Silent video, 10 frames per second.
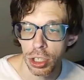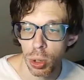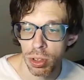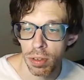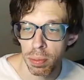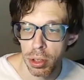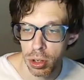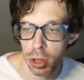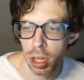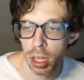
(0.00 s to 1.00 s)
Joseph,
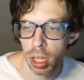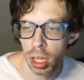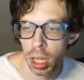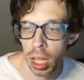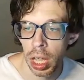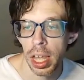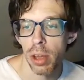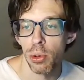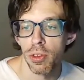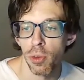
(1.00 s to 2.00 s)
Missouri.
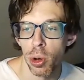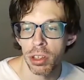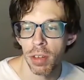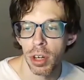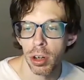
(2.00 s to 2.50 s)
He was 47